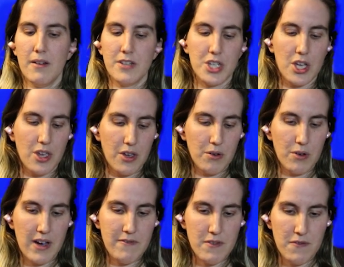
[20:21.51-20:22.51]
Do you
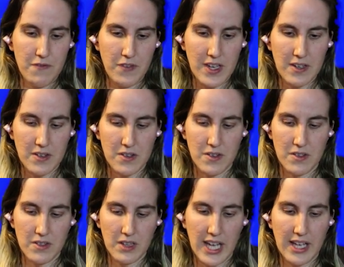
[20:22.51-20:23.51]
ever
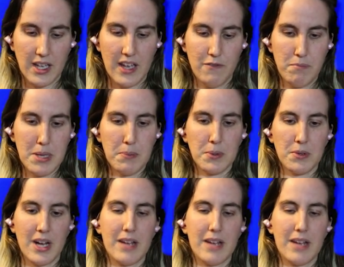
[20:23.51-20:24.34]
feel like if people,